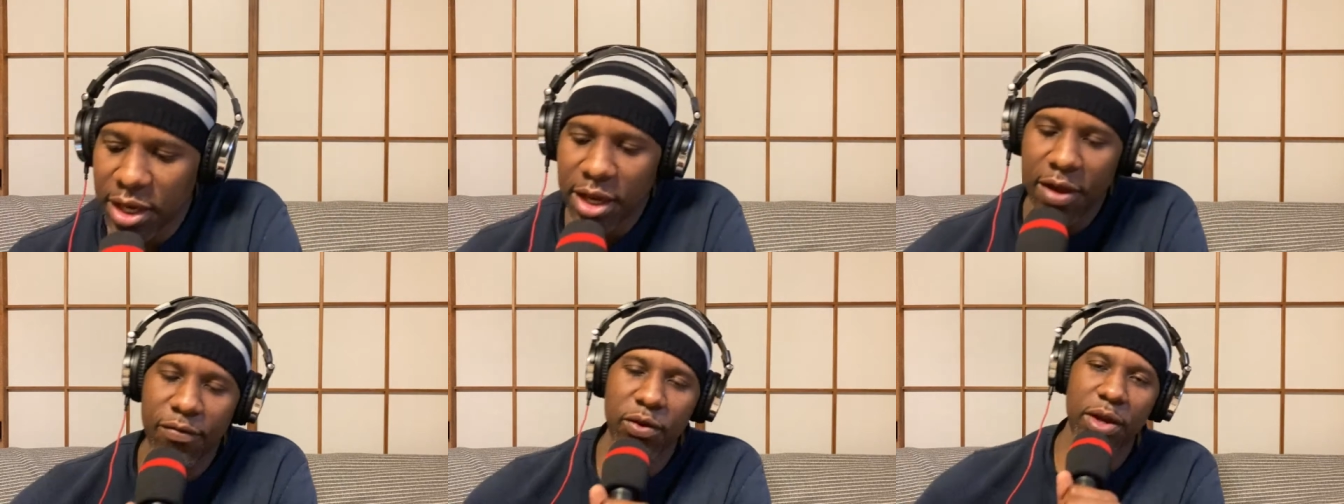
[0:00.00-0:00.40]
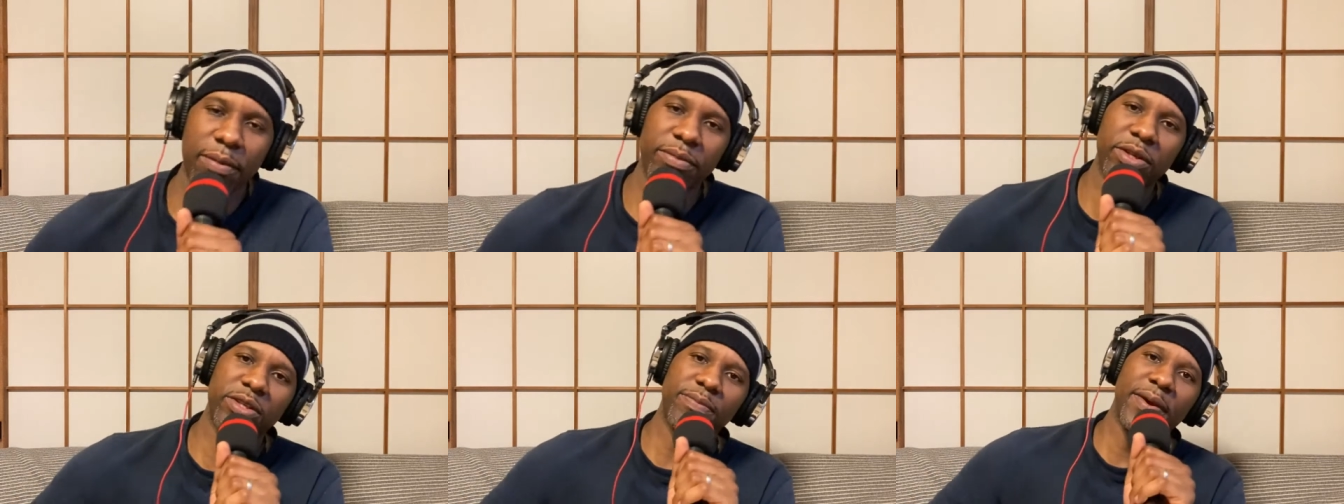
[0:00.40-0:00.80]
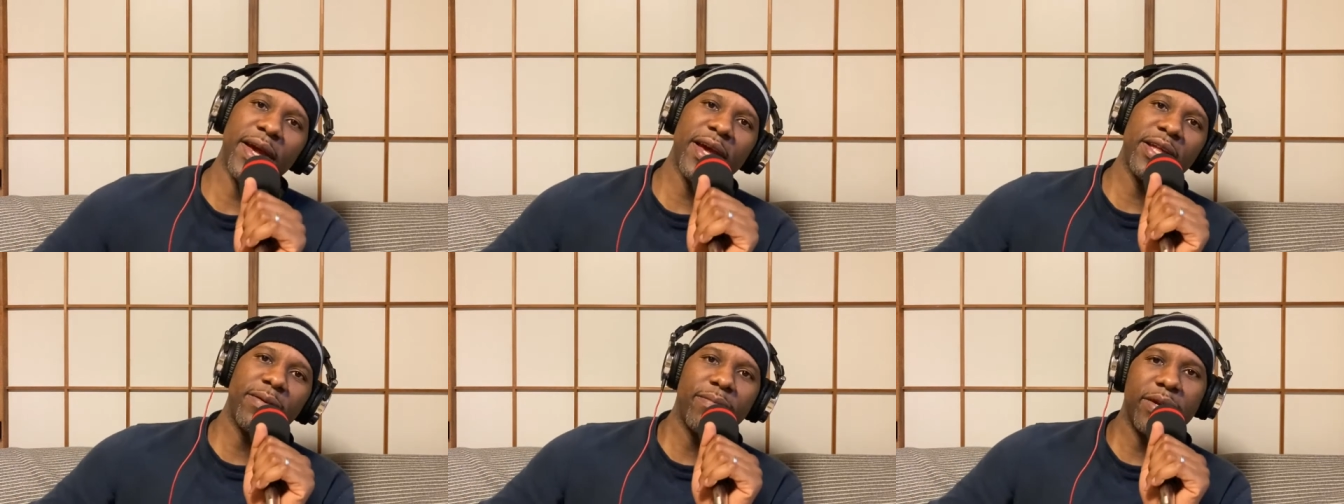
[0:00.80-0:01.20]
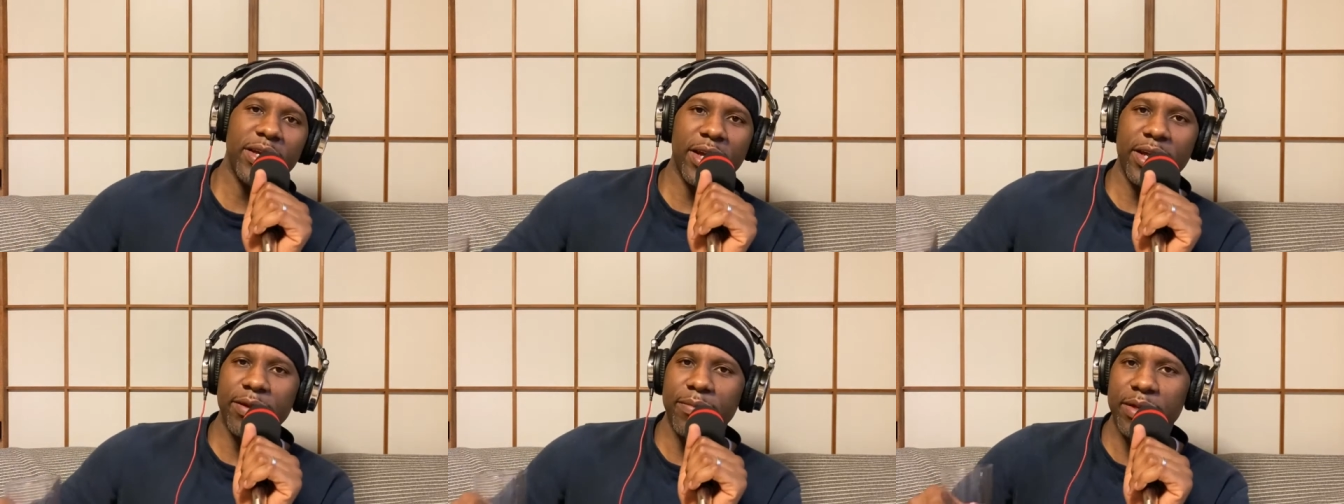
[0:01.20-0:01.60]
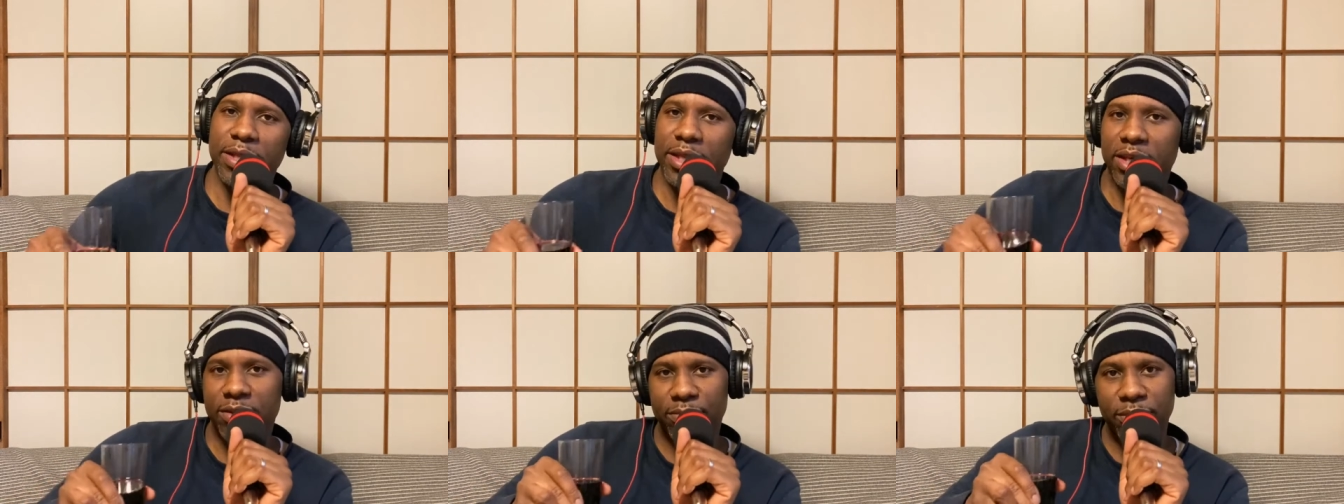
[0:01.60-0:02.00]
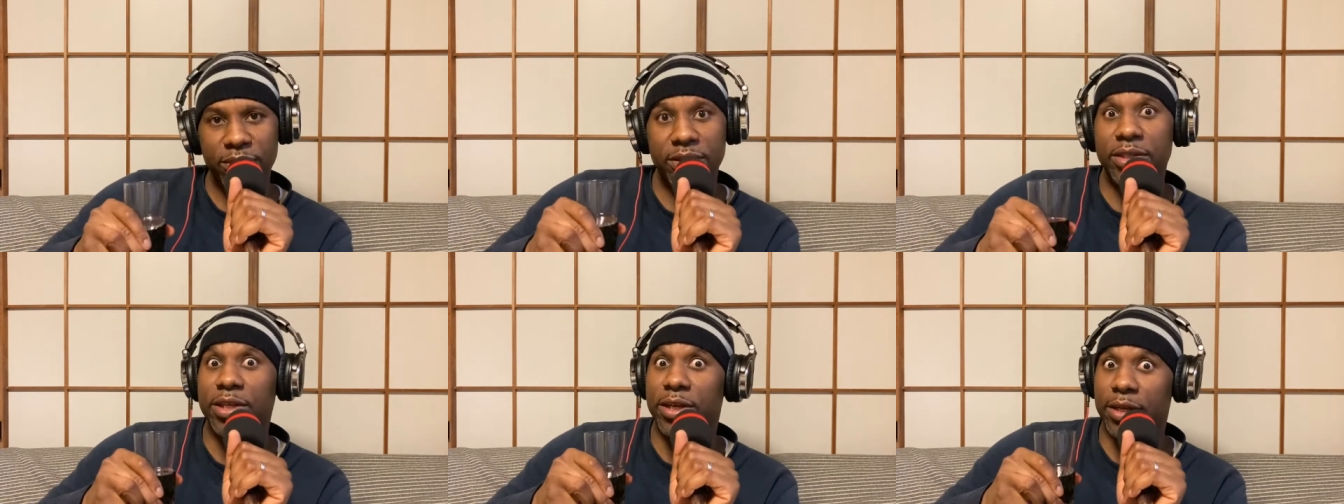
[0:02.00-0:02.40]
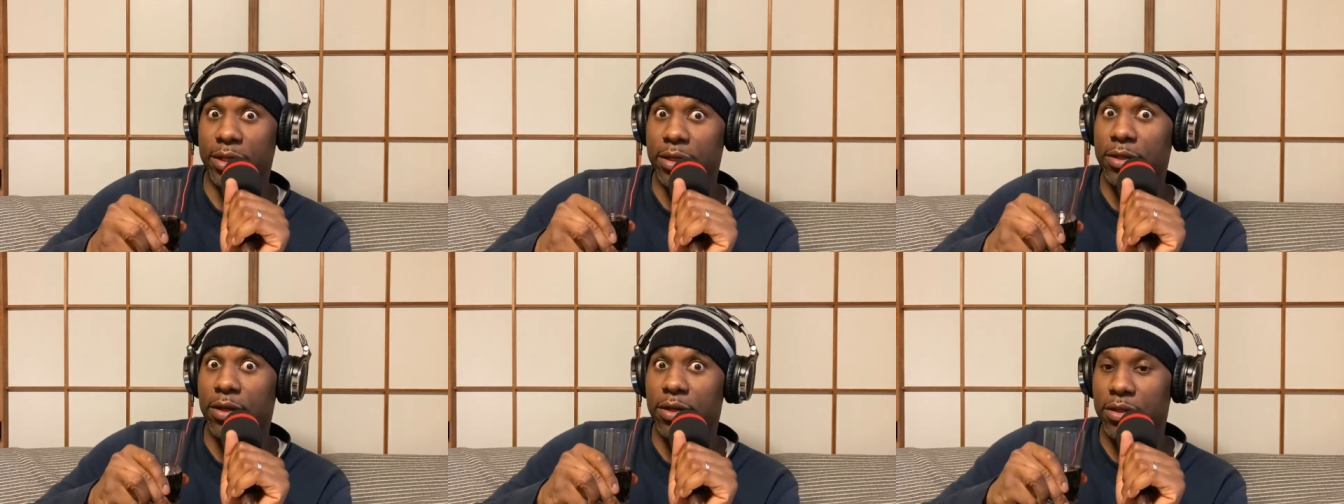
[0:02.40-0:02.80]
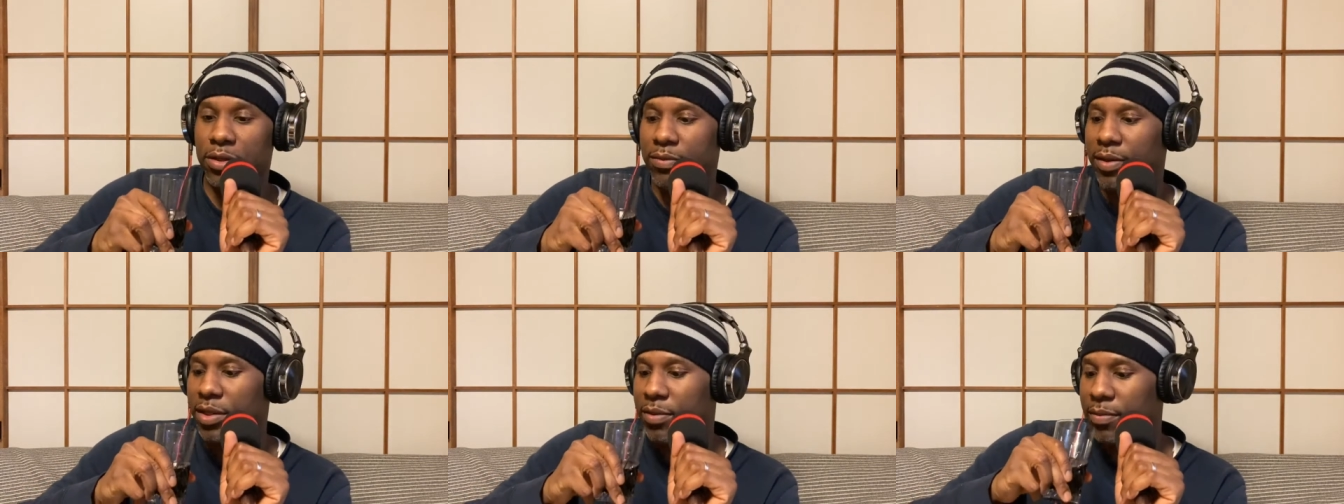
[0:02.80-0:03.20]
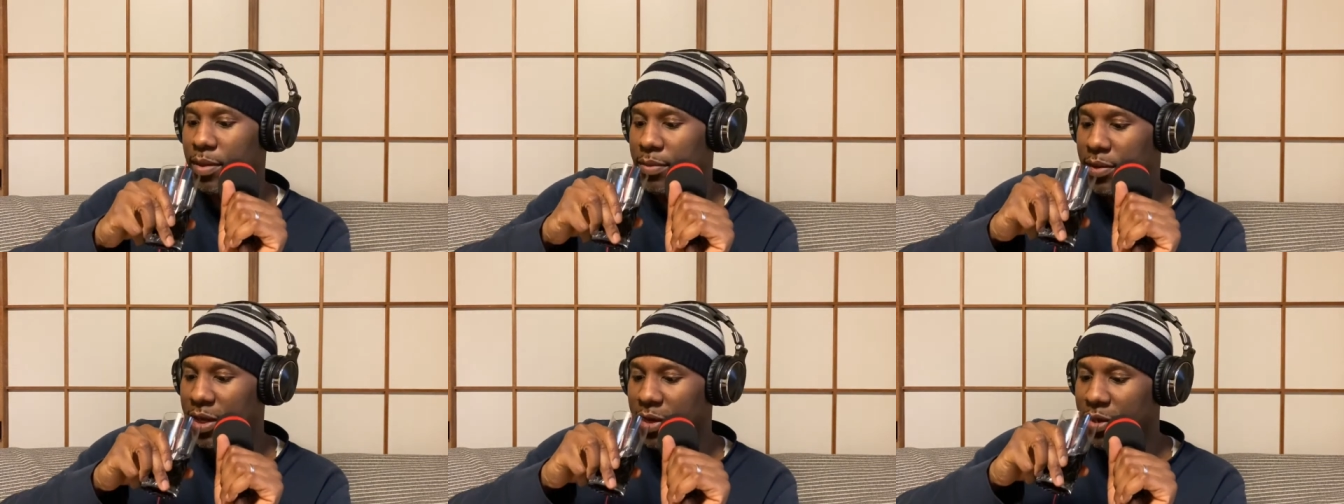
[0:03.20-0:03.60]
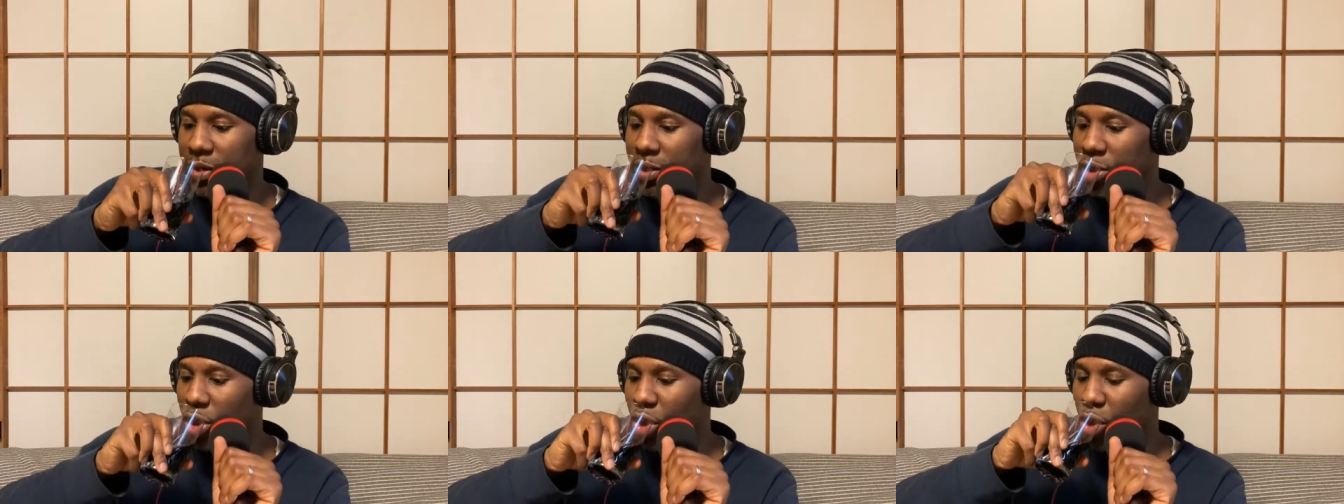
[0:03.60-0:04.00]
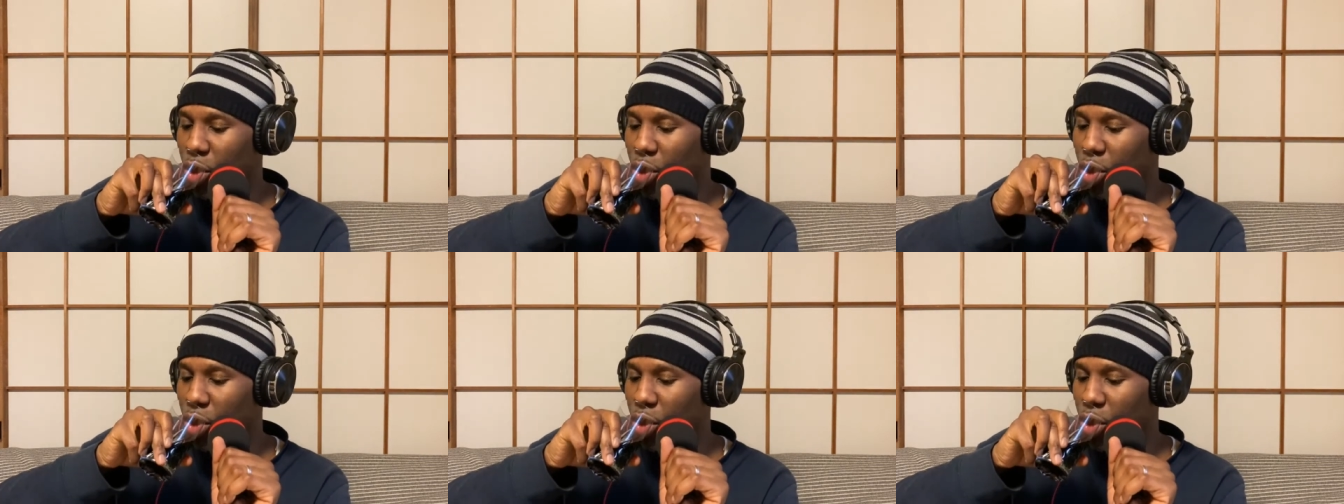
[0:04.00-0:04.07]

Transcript: If you come to Japan and meet any middle-aged person, they're gonna talk to you about the bubble era.